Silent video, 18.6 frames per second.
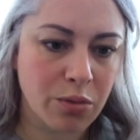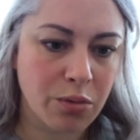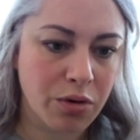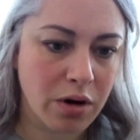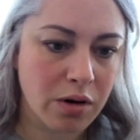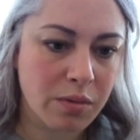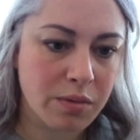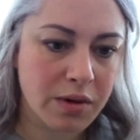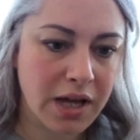
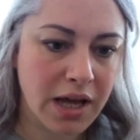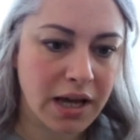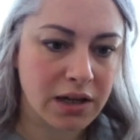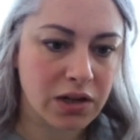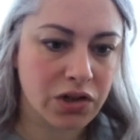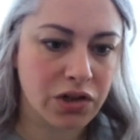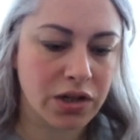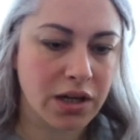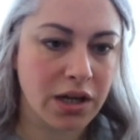probably
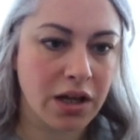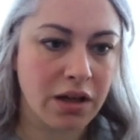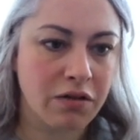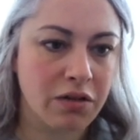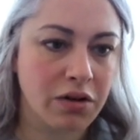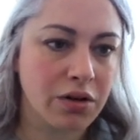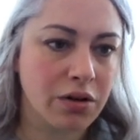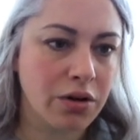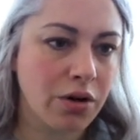actually
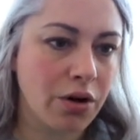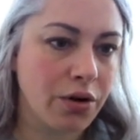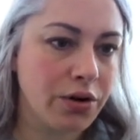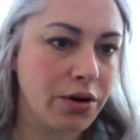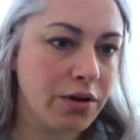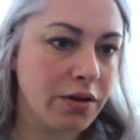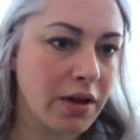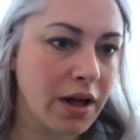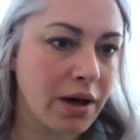even
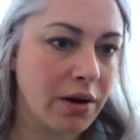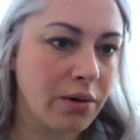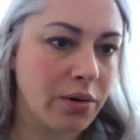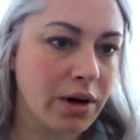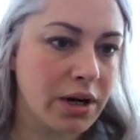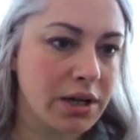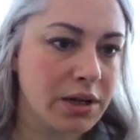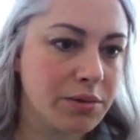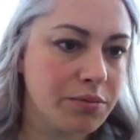clone that
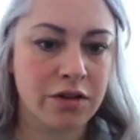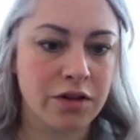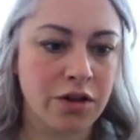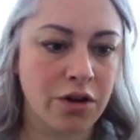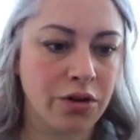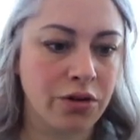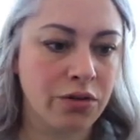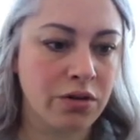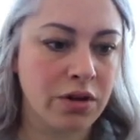one.
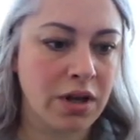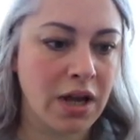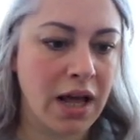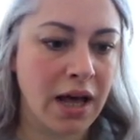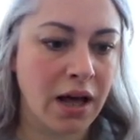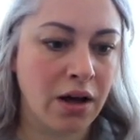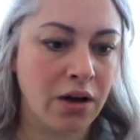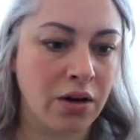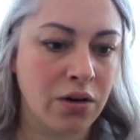So
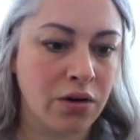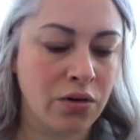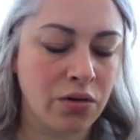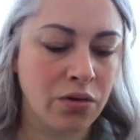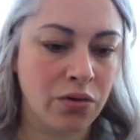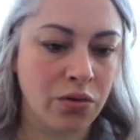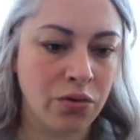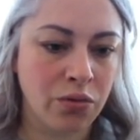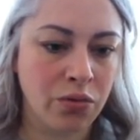
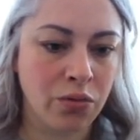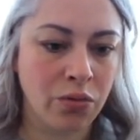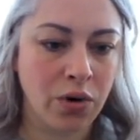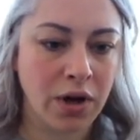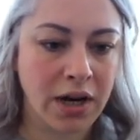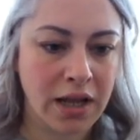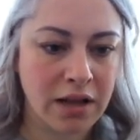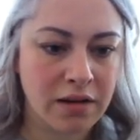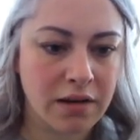now
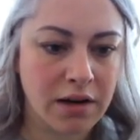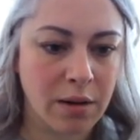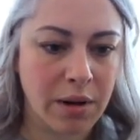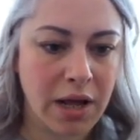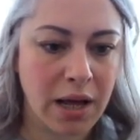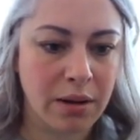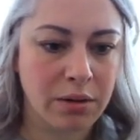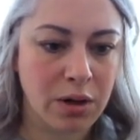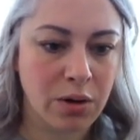what ended up
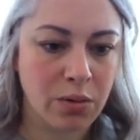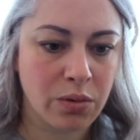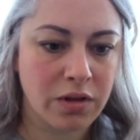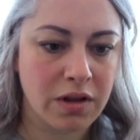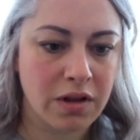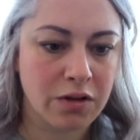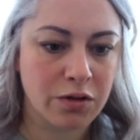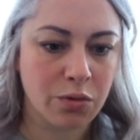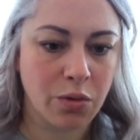happening with
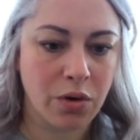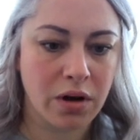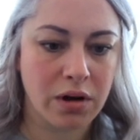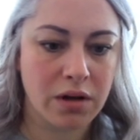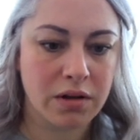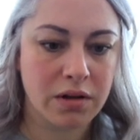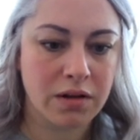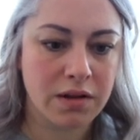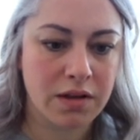this
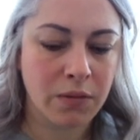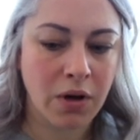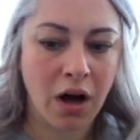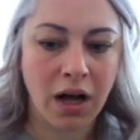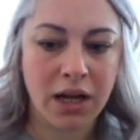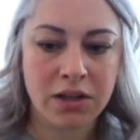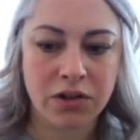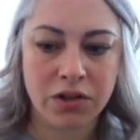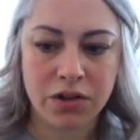was
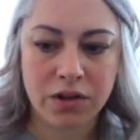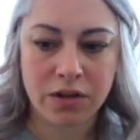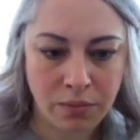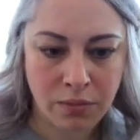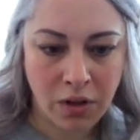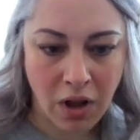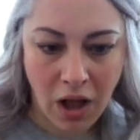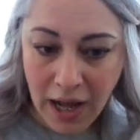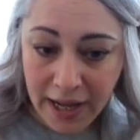I just
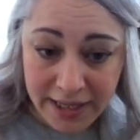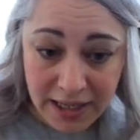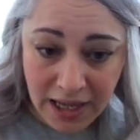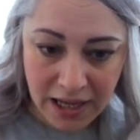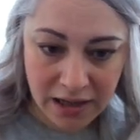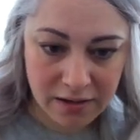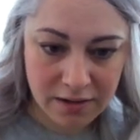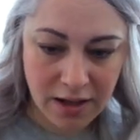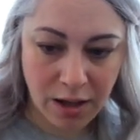like
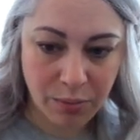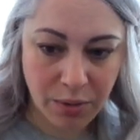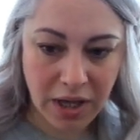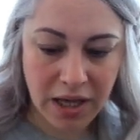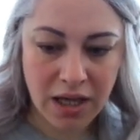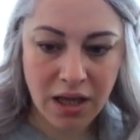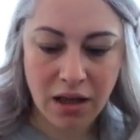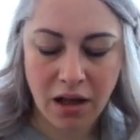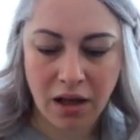
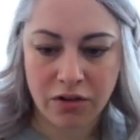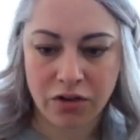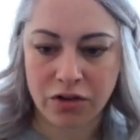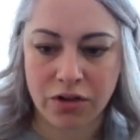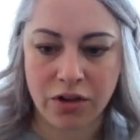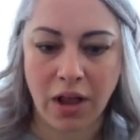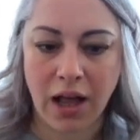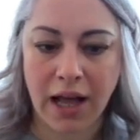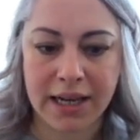XRP. I
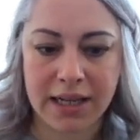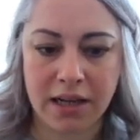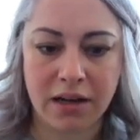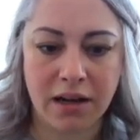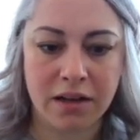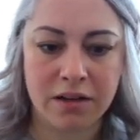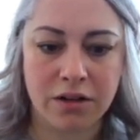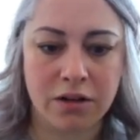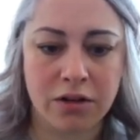just like it
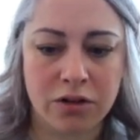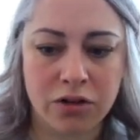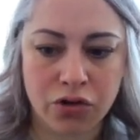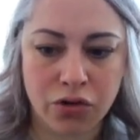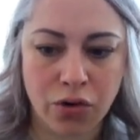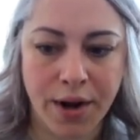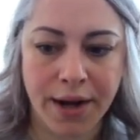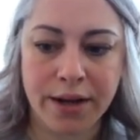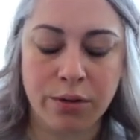as a
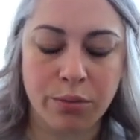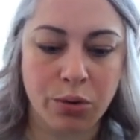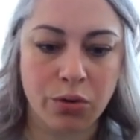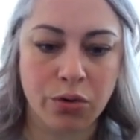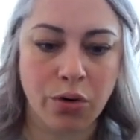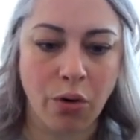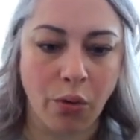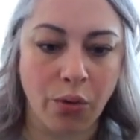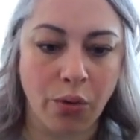tradable
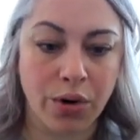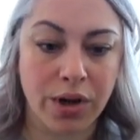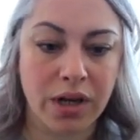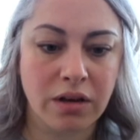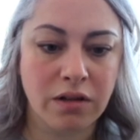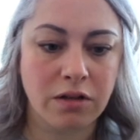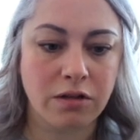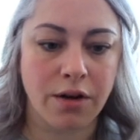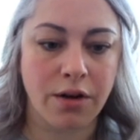
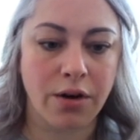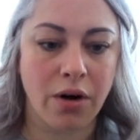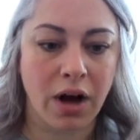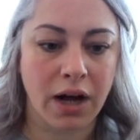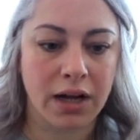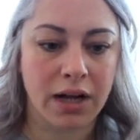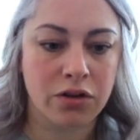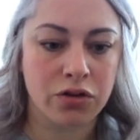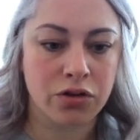coin. So
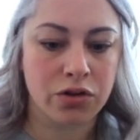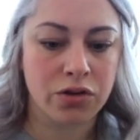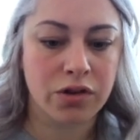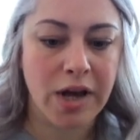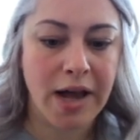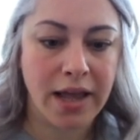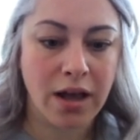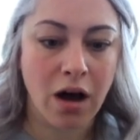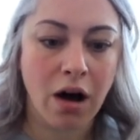I do
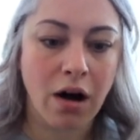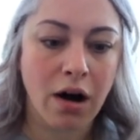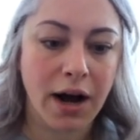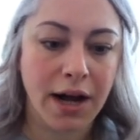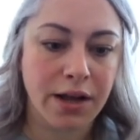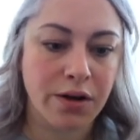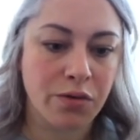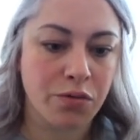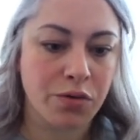take
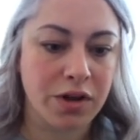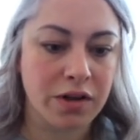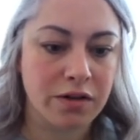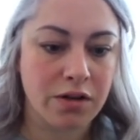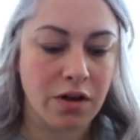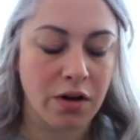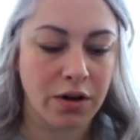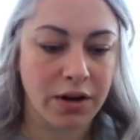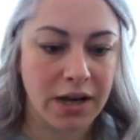higher
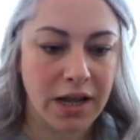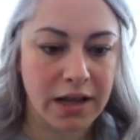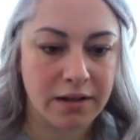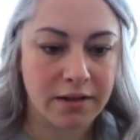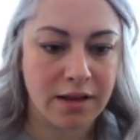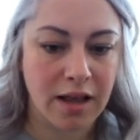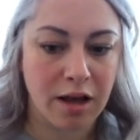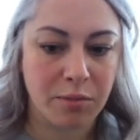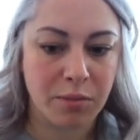risk on
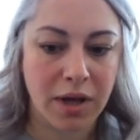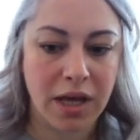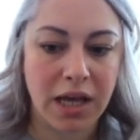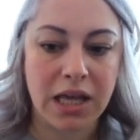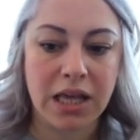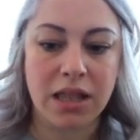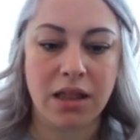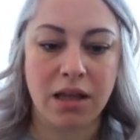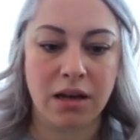
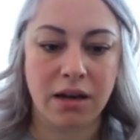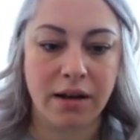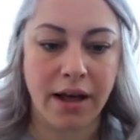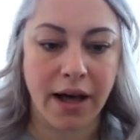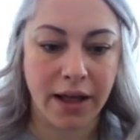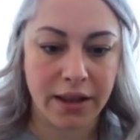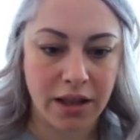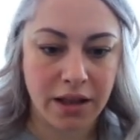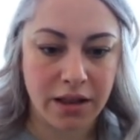XRP than
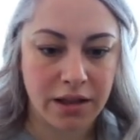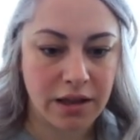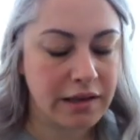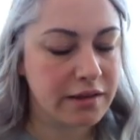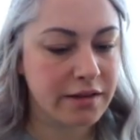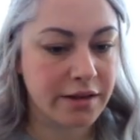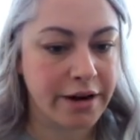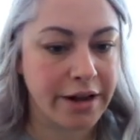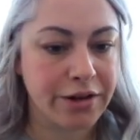other
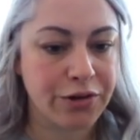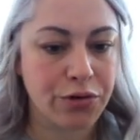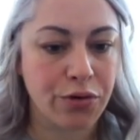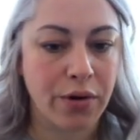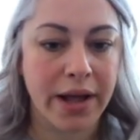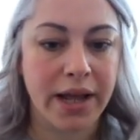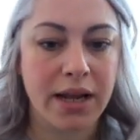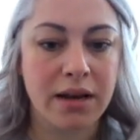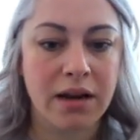things that I
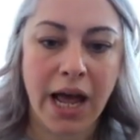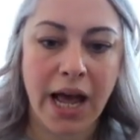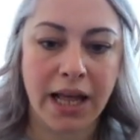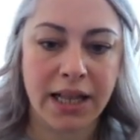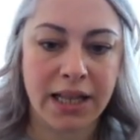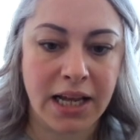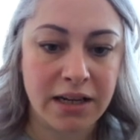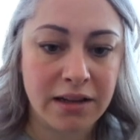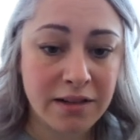trade.
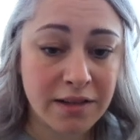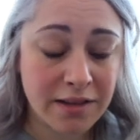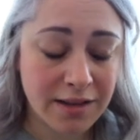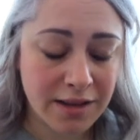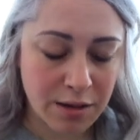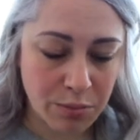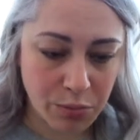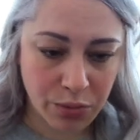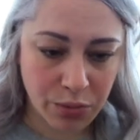And that is
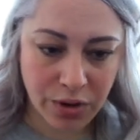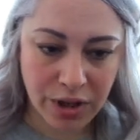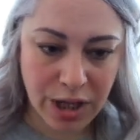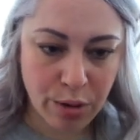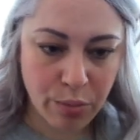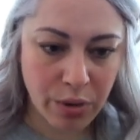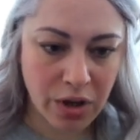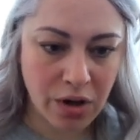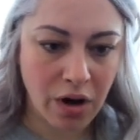
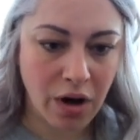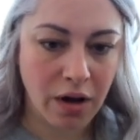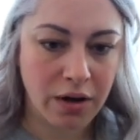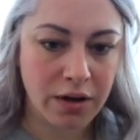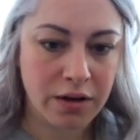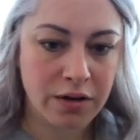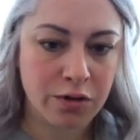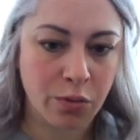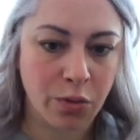simply
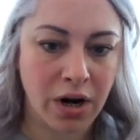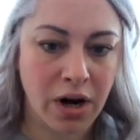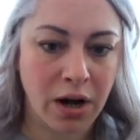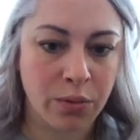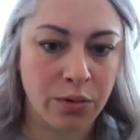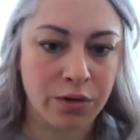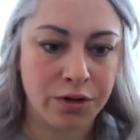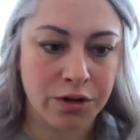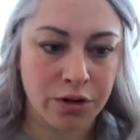because when I
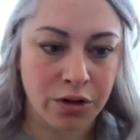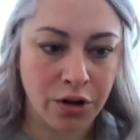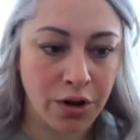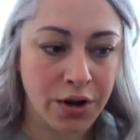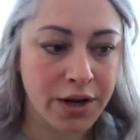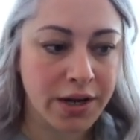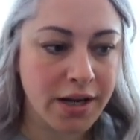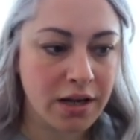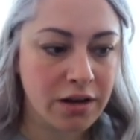was
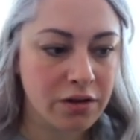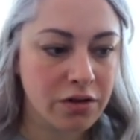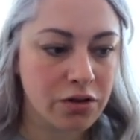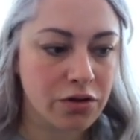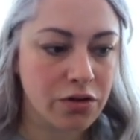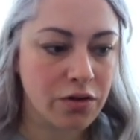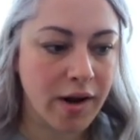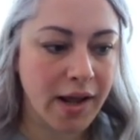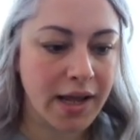learning to
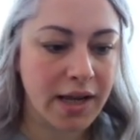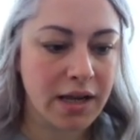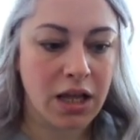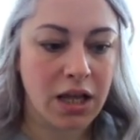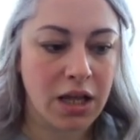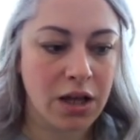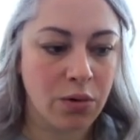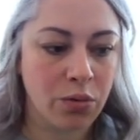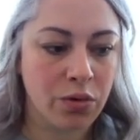trade,
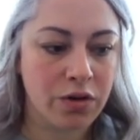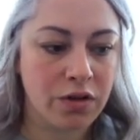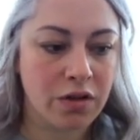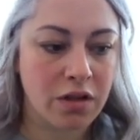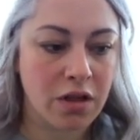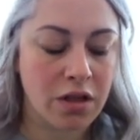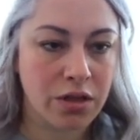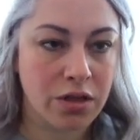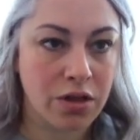it was
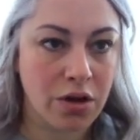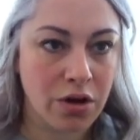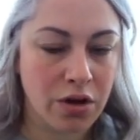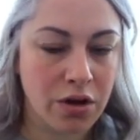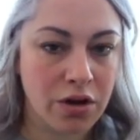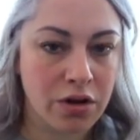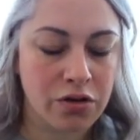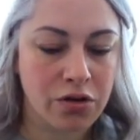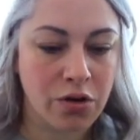the
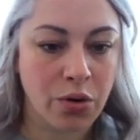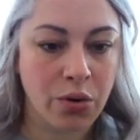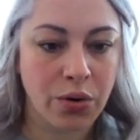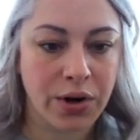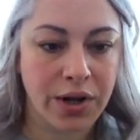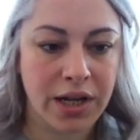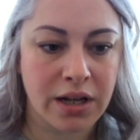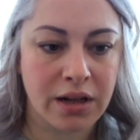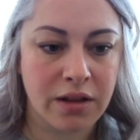3rd
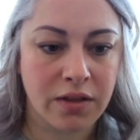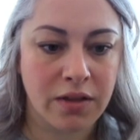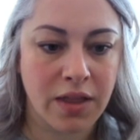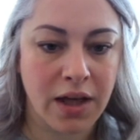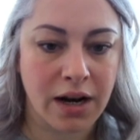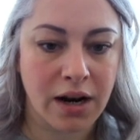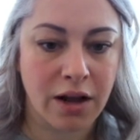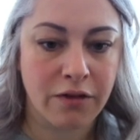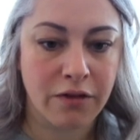coin
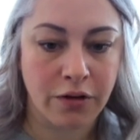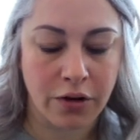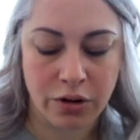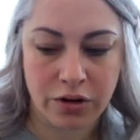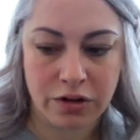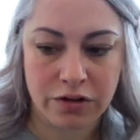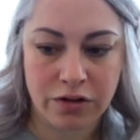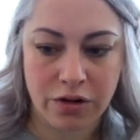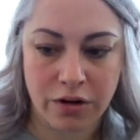that I
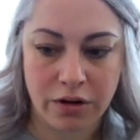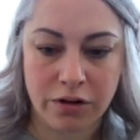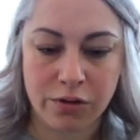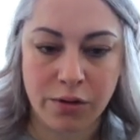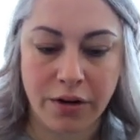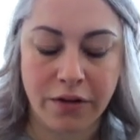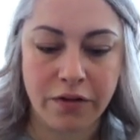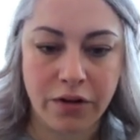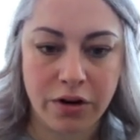focused on. So
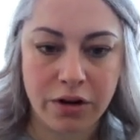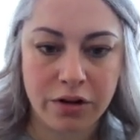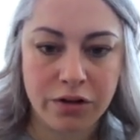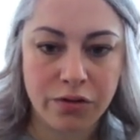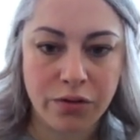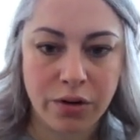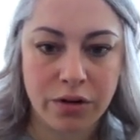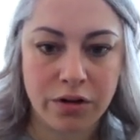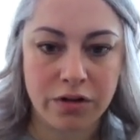I first
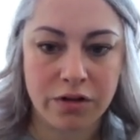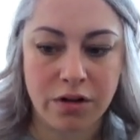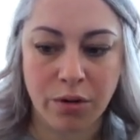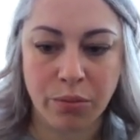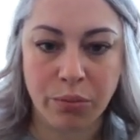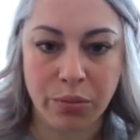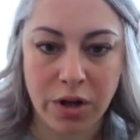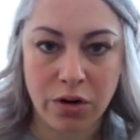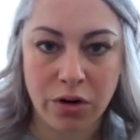focused
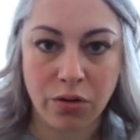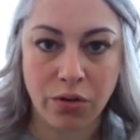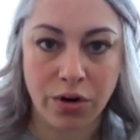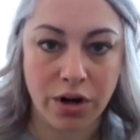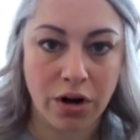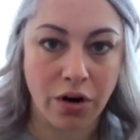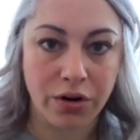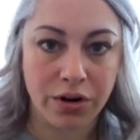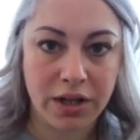on
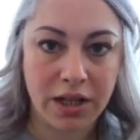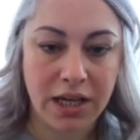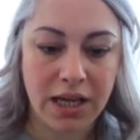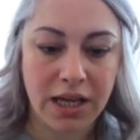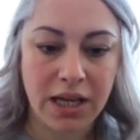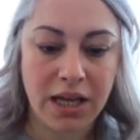Bitcoin only